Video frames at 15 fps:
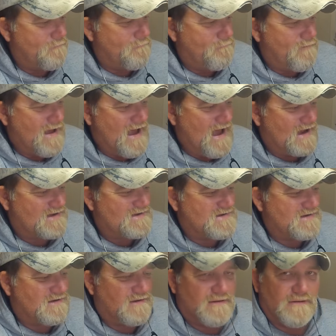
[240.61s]

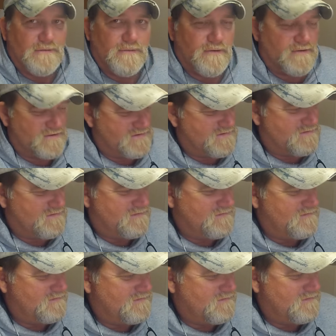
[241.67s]
Mack's Lures,
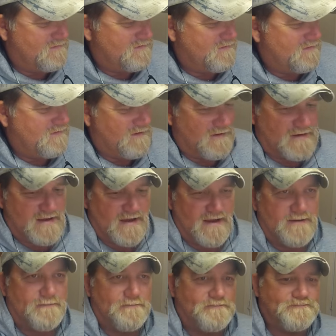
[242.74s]
okay?
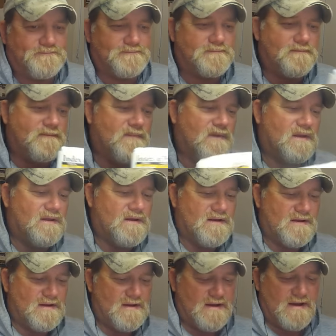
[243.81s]

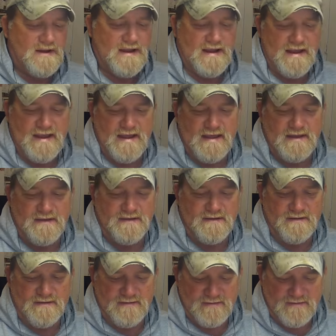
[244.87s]
And
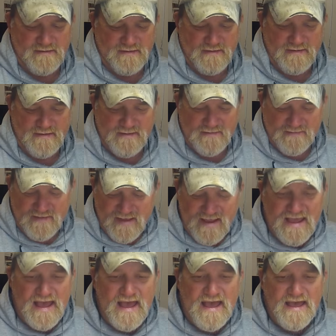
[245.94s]
they
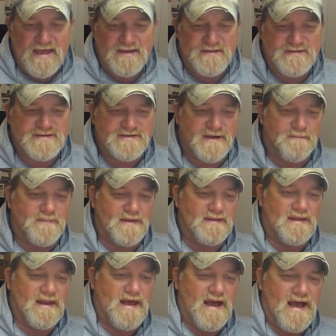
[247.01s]
had something
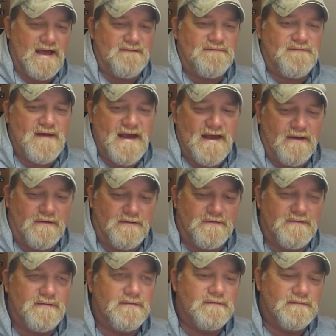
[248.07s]
that I
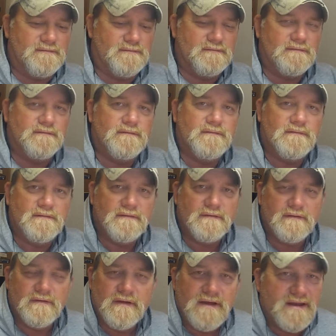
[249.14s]
found,
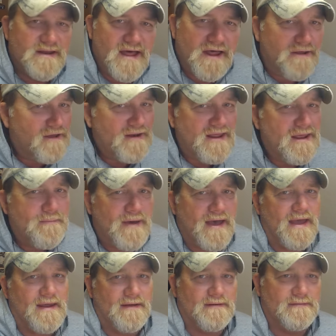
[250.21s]
not on
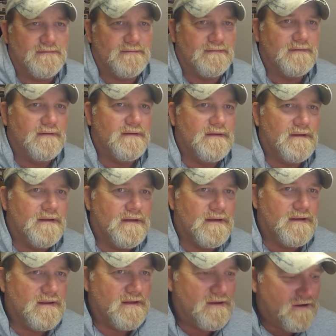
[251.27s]
eBay.
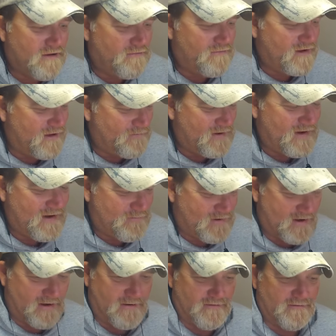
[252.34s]
You know, I'm an
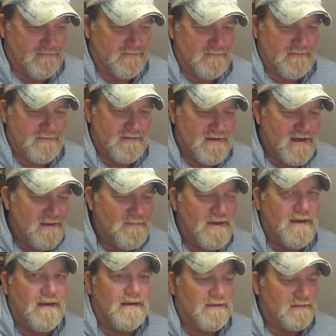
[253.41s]
eBayer. I'm
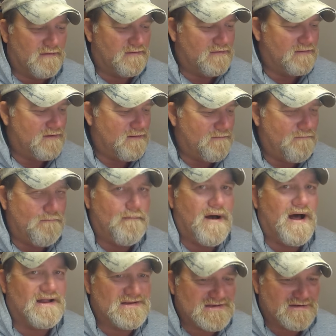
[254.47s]
a
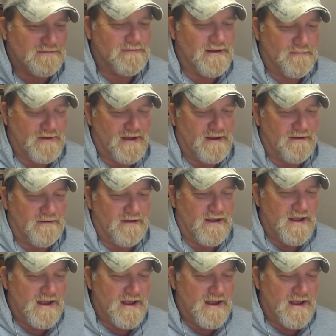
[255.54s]
monster eBayer.